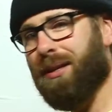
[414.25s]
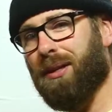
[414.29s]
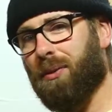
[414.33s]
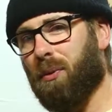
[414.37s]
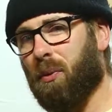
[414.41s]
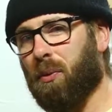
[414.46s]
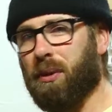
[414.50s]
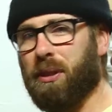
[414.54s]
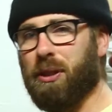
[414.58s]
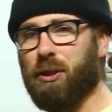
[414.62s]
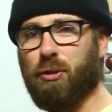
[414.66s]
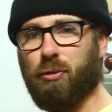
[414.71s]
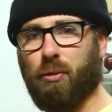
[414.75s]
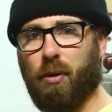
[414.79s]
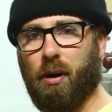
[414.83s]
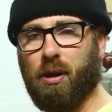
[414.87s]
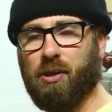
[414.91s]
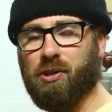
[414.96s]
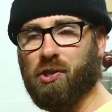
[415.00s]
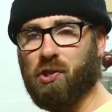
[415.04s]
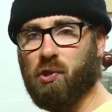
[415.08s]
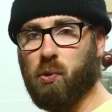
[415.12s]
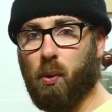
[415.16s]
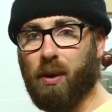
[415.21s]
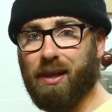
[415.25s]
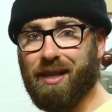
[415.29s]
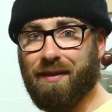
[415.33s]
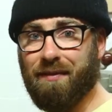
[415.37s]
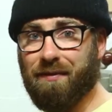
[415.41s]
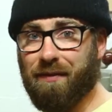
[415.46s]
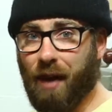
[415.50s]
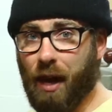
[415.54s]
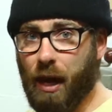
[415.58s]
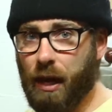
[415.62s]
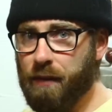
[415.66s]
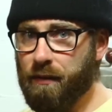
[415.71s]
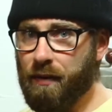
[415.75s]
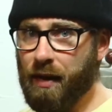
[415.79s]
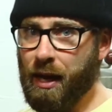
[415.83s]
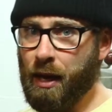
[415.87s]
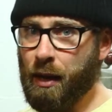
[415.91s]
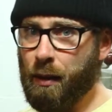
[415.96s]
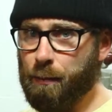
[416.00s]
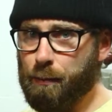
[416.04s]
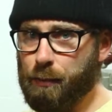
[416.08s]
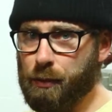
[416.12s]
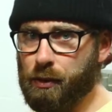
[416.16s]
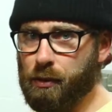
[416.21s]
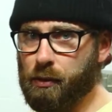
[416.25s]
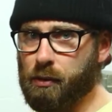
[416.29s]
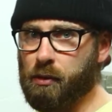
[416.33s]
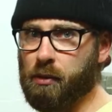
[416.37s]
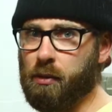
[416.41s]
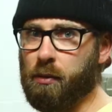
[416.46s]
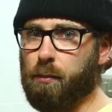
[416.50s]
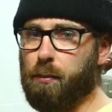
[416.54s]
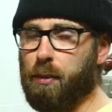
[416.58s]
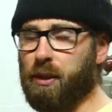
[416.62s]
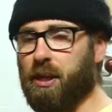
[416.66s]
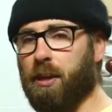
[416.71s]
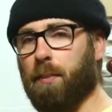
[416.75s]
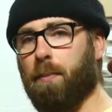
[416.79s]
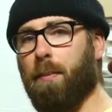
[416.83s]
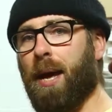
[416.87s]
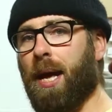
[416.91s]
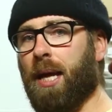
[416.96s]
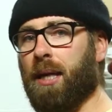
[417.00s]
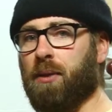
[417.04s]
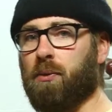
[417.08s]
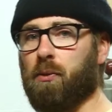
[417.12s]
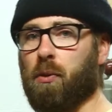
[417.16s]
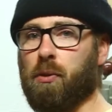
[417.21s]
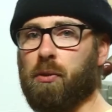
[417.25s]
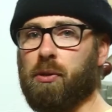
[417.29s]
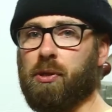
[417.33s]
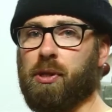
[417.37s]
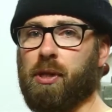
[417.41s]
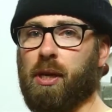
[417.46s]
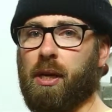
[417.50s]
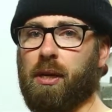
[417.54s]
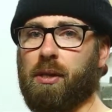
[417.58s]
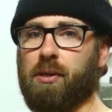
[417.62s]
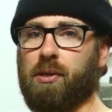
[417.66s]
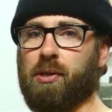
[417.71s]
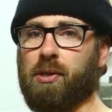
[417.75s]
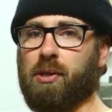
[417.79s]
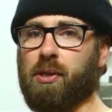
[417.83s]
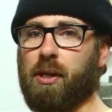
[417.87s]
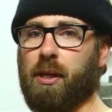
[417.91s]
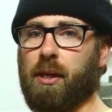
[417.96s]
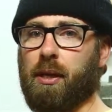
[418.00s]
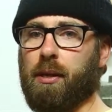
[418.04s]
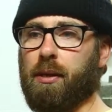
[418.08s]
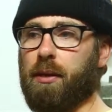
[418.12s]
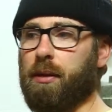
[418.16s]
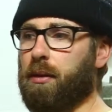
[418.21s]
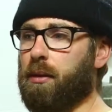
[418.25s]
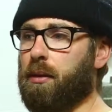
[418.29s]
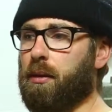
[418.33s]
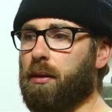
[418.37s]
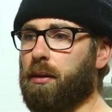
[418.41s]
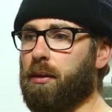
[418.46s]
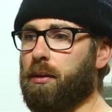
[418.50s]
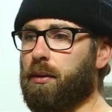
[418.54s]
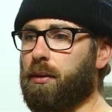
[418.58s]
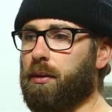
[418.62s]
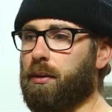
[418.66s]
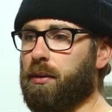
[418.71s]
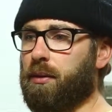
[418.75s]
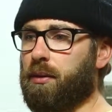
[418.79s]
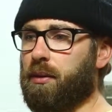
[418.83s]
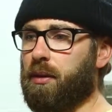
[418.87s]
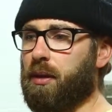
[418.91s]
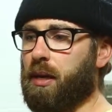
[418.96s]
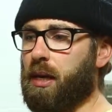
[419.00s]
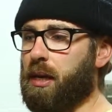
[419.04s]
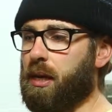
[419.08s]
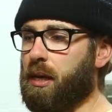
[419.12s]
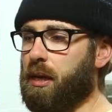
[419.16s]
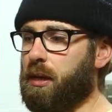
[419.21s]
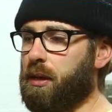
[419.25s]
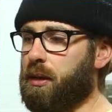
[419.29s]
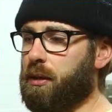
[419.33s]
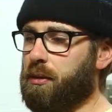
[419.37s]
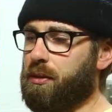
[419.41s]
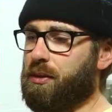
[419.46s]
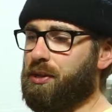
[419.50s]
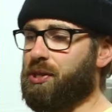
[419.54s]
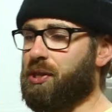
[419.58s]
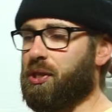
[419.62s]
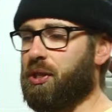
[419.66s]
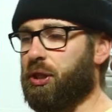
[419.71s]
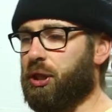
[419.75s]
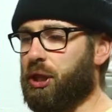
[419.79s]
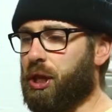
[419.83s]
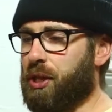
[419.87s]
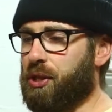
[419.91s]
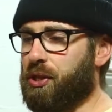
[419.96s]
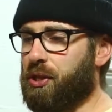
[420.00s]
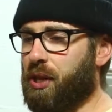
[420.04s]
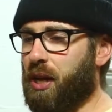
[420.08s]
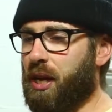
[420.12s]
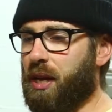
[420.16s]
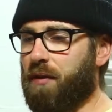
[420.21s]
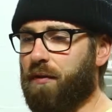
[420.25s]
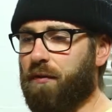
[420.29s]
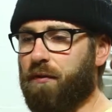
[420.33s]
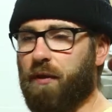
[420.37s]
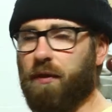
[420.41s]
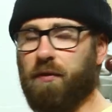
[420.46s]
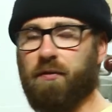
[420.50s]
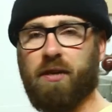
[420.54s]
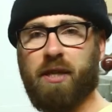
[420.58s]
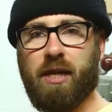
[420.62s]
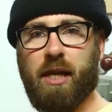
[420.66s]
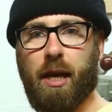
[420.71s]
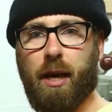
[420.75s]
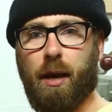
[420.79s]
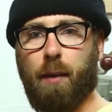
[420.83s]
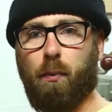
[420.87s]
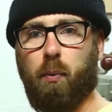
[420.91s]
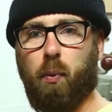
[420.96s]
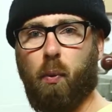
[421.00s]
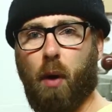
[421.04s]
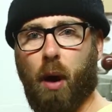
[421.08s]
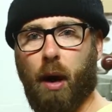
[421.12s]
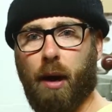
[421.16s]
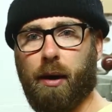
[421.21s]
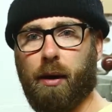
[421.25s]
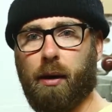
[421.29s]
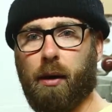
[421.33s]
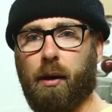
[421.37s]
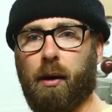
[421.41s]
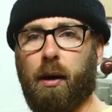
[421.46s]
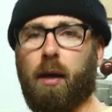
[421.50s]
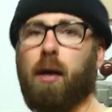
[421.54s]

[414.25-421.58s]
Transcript: it only draws 25 amps, but the manual says they suggest a 50 amp wire